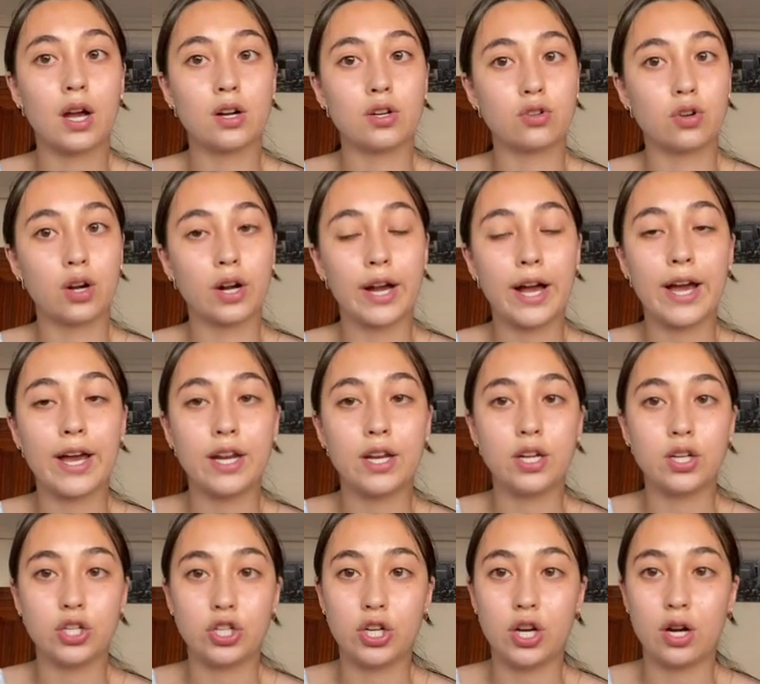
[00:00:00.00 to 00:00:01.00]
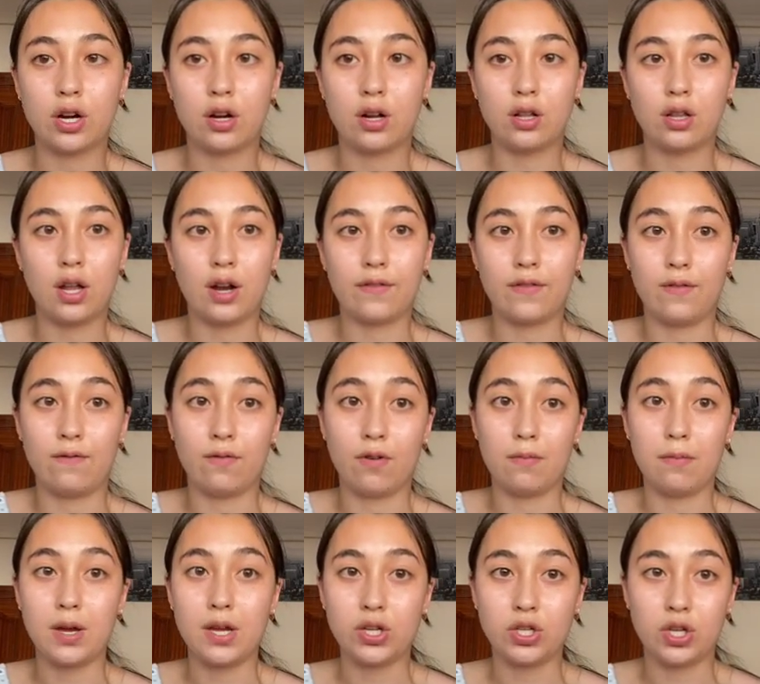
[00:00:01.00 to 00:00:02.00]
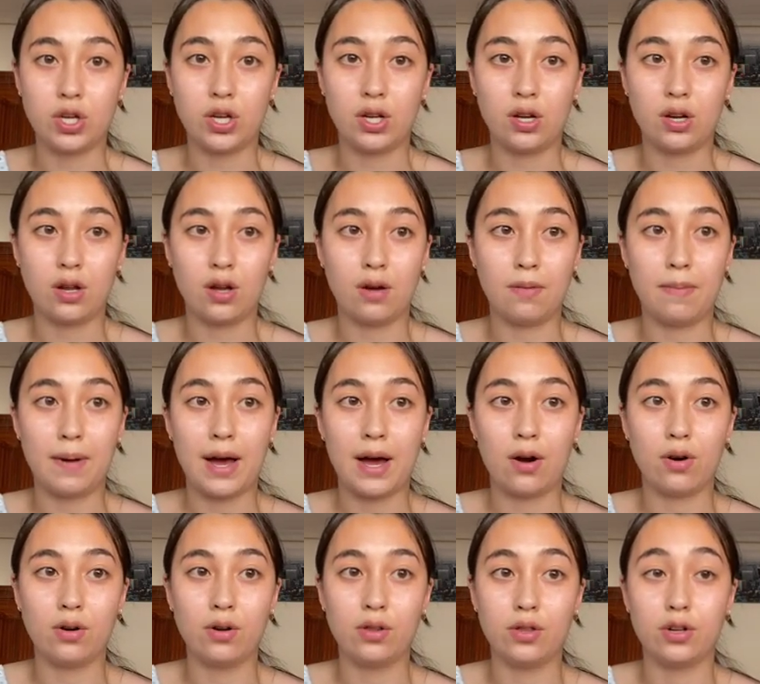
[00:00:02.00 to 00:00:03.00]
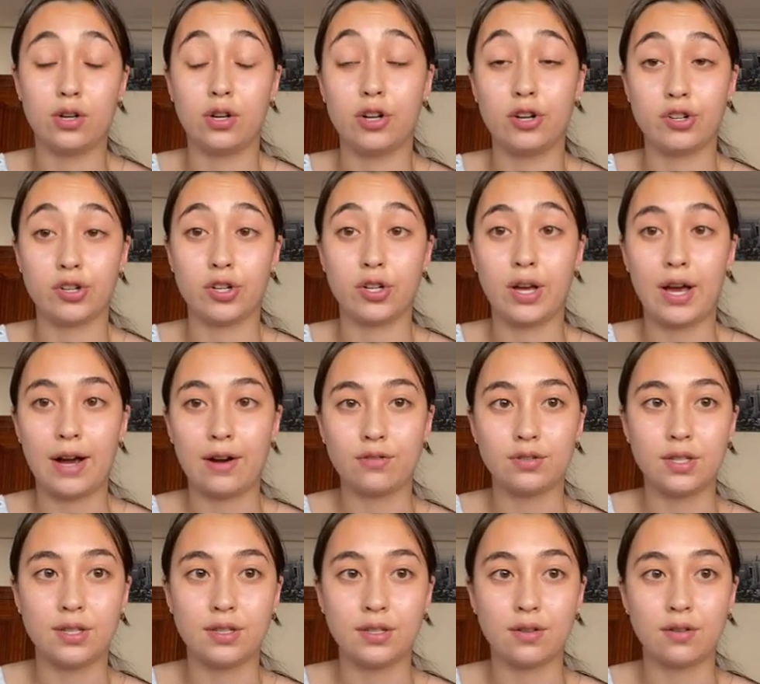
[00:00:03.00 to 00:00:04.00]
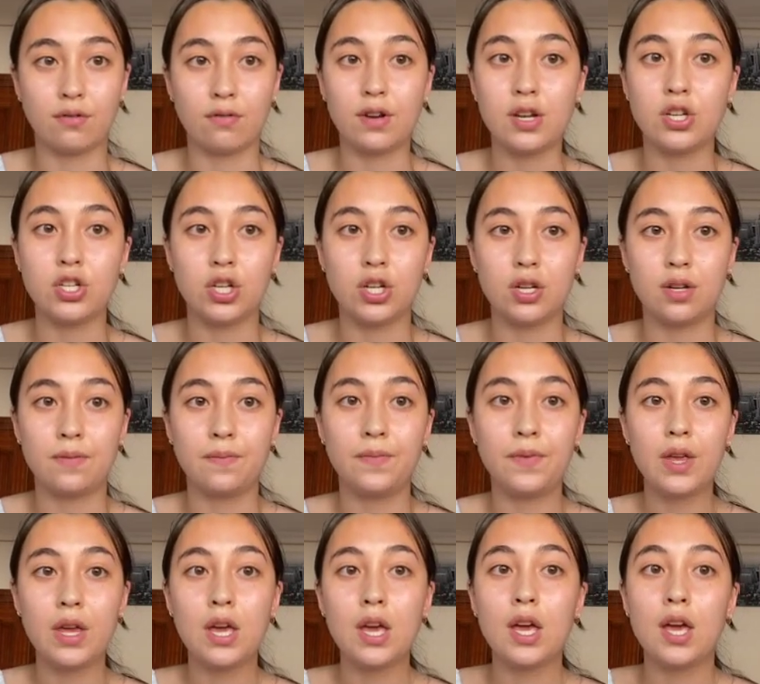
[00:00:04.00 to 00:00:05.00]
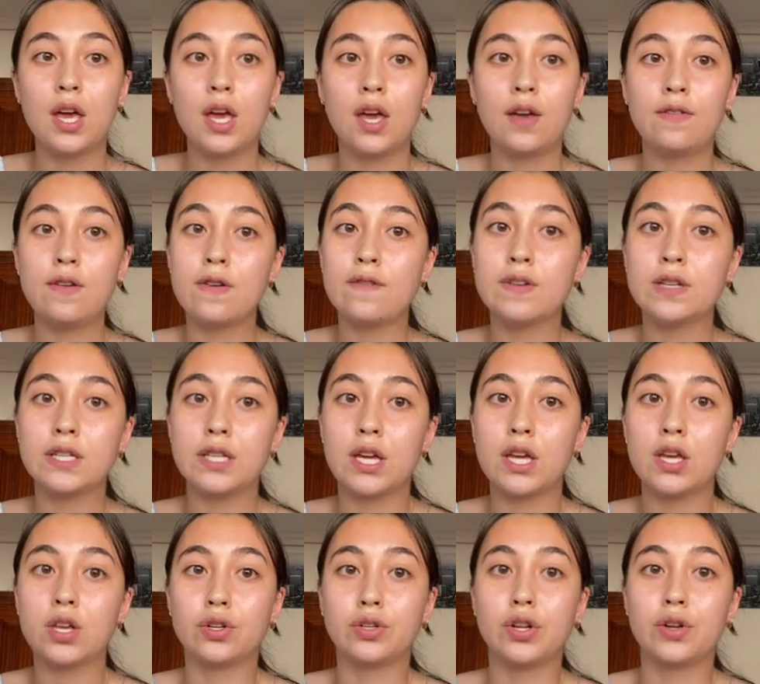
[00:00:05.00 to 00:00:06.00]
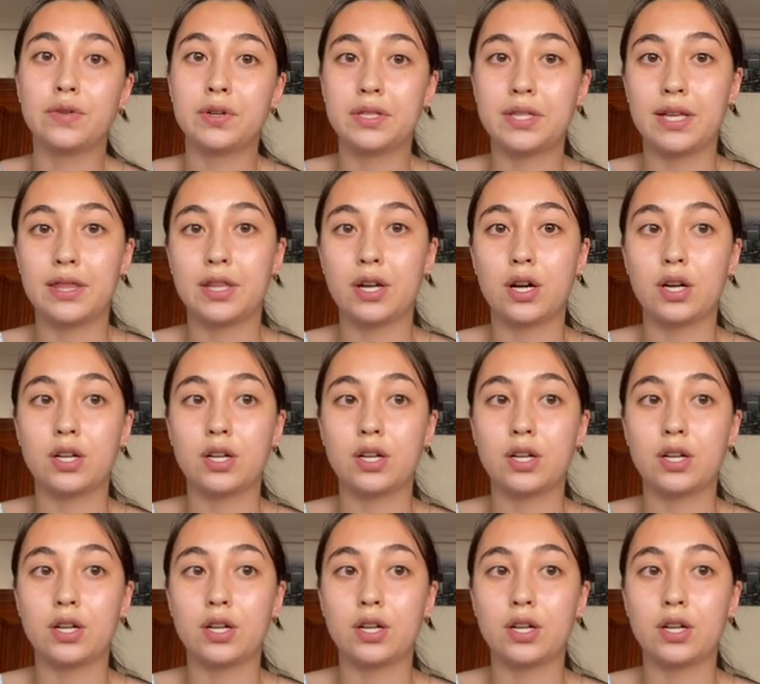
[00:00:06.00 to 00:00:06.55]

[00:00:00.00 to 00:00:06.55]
tour guide shared a lot of information about the traditional houses in the region. If you visit, you'll notice that there are